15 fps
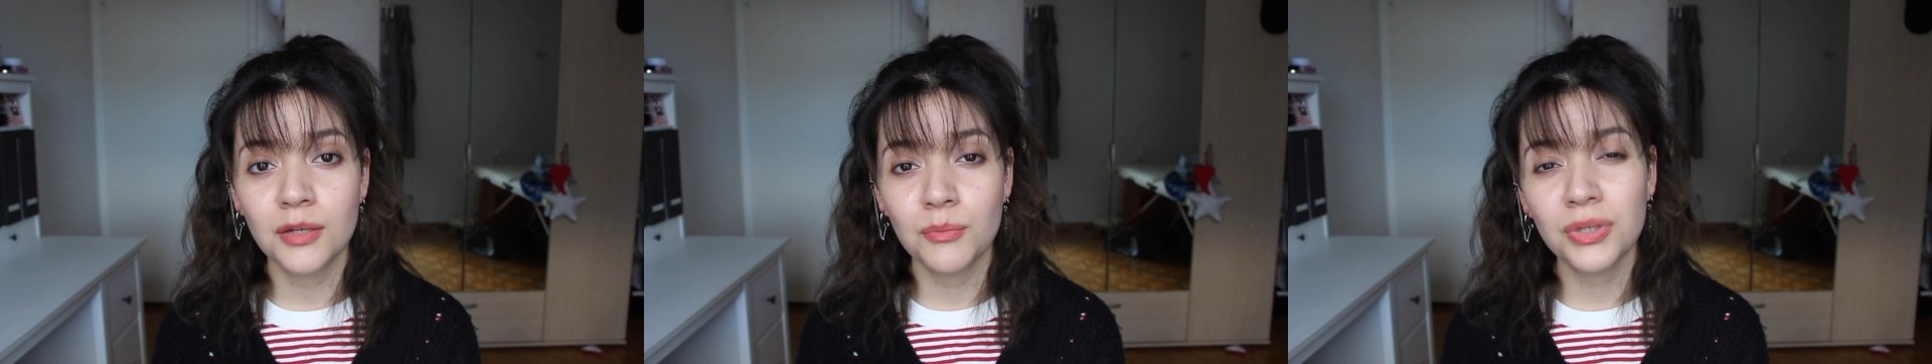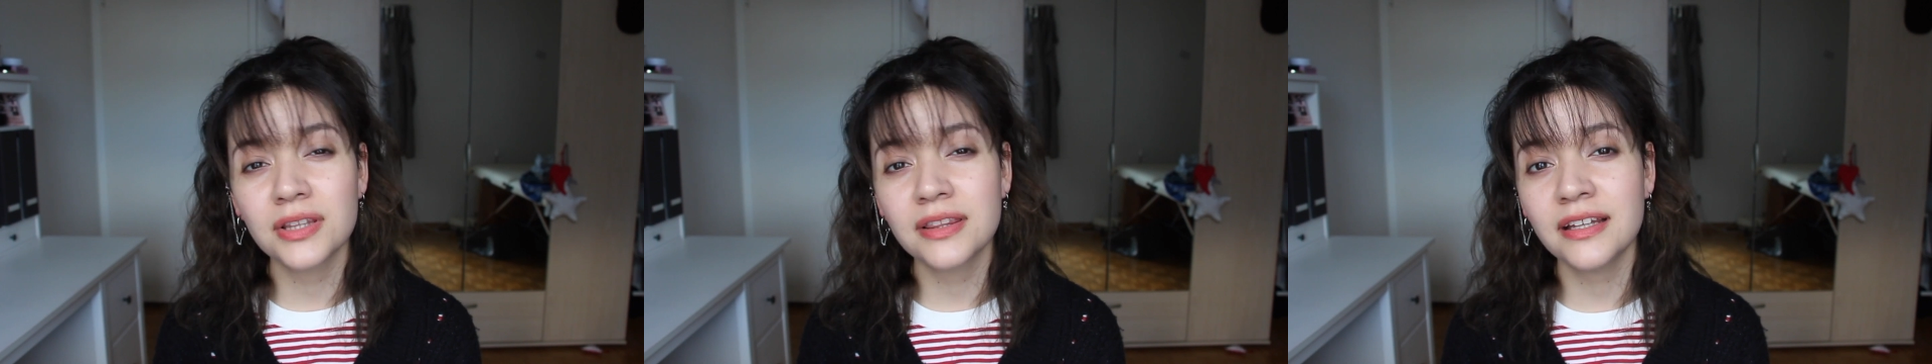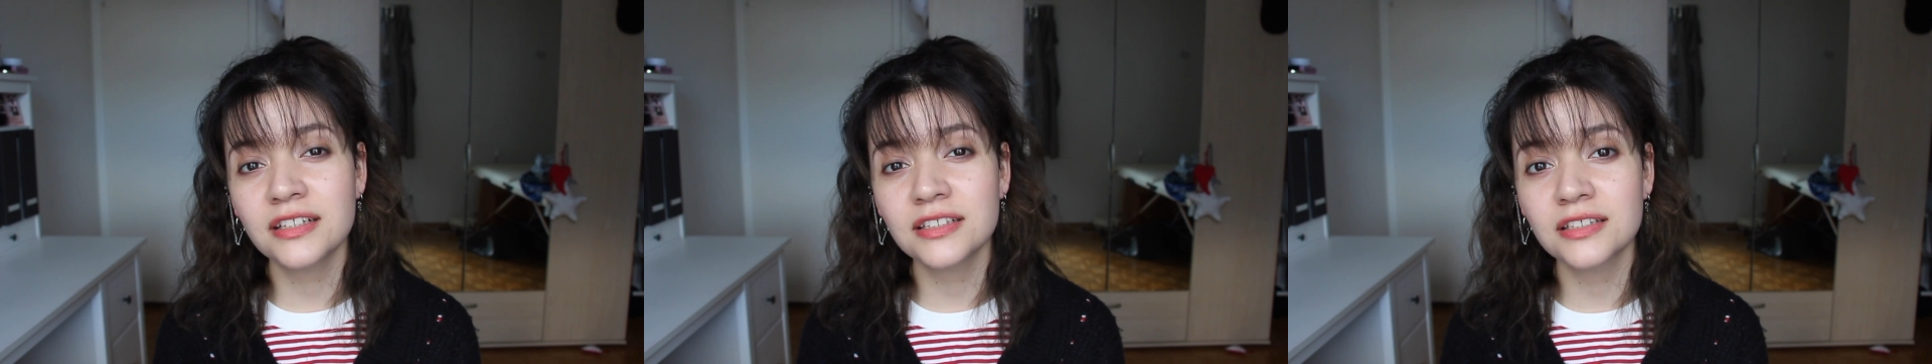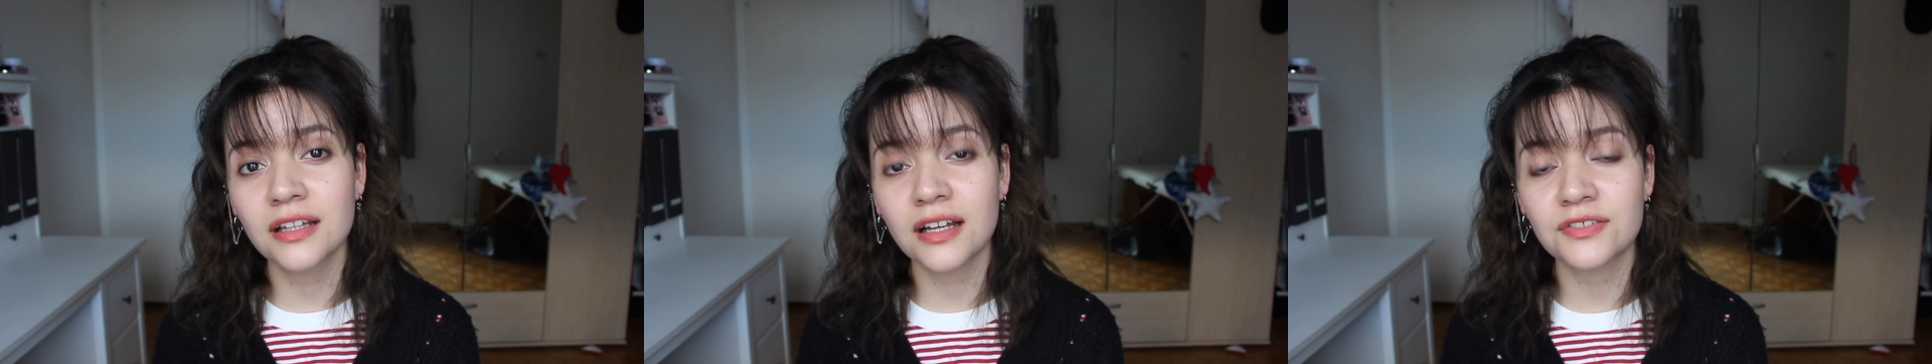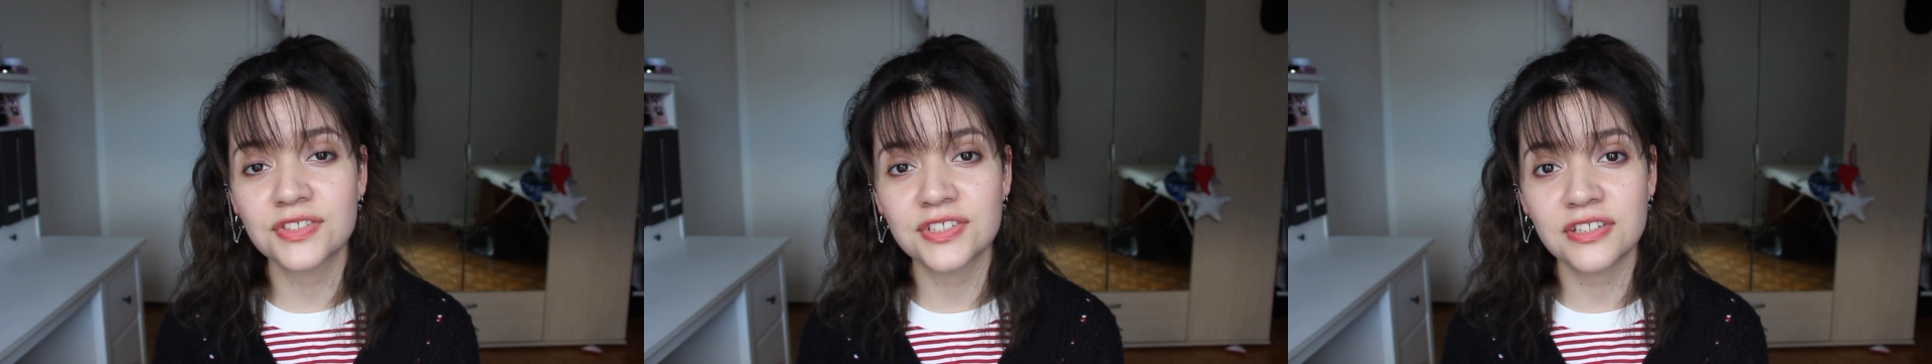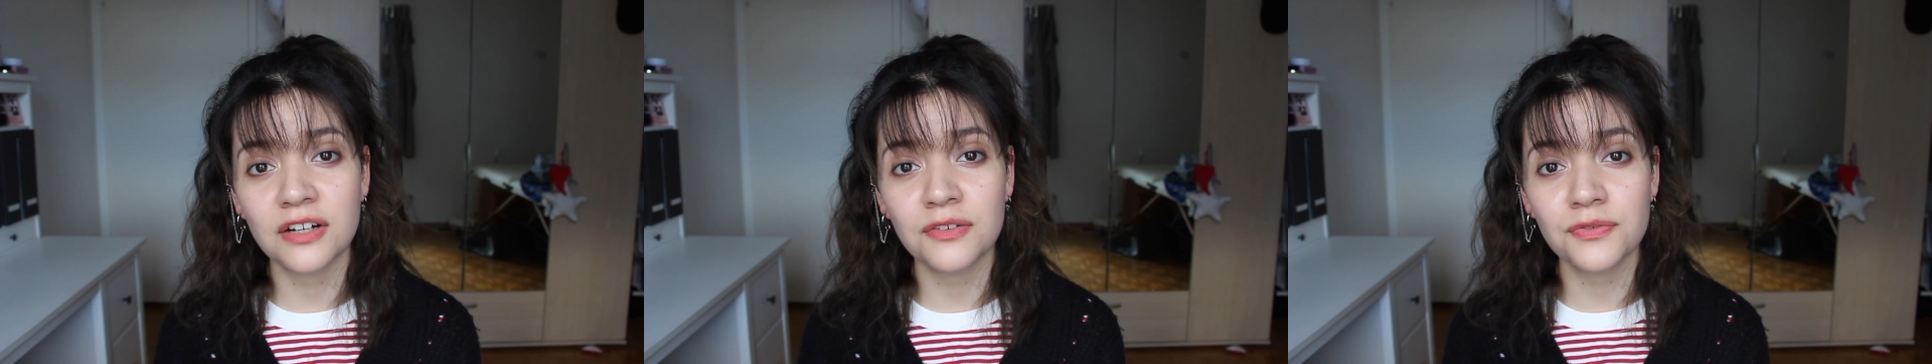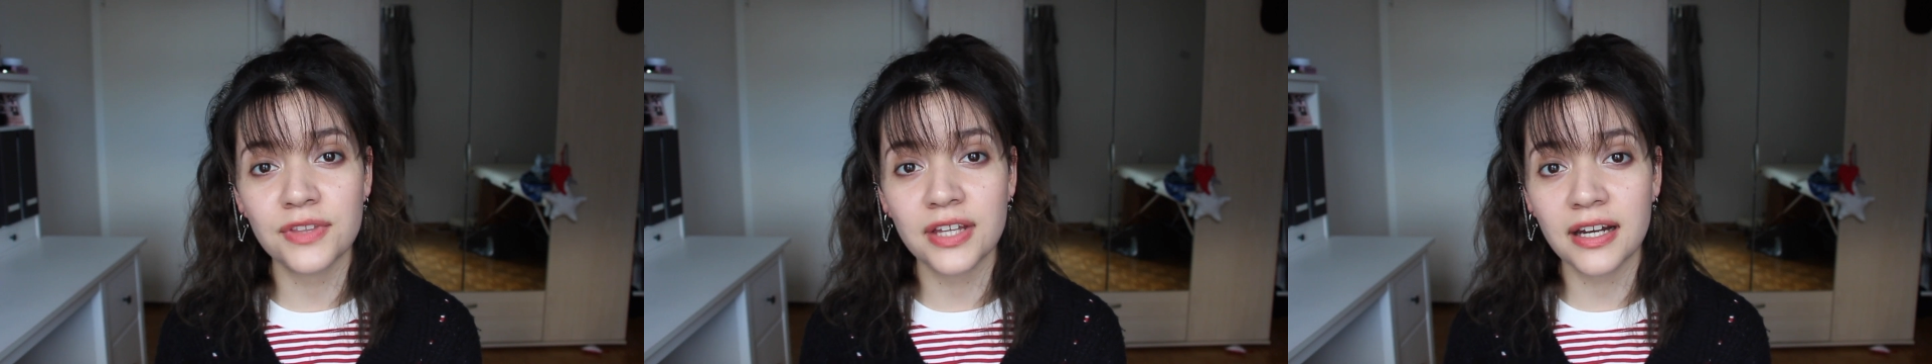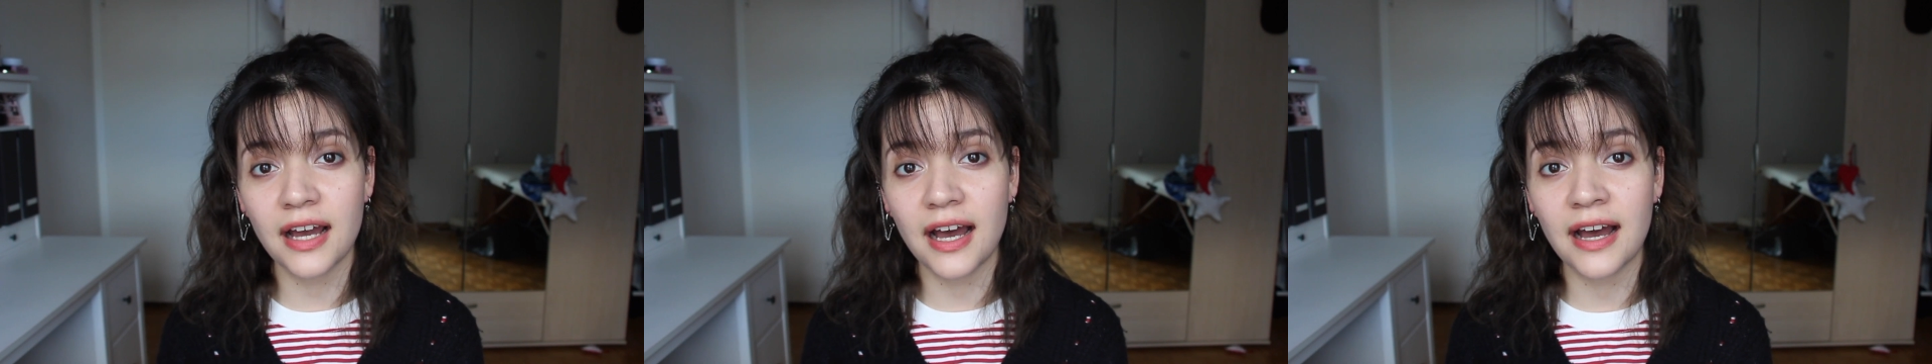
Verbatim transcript: but there's a lot of stuff that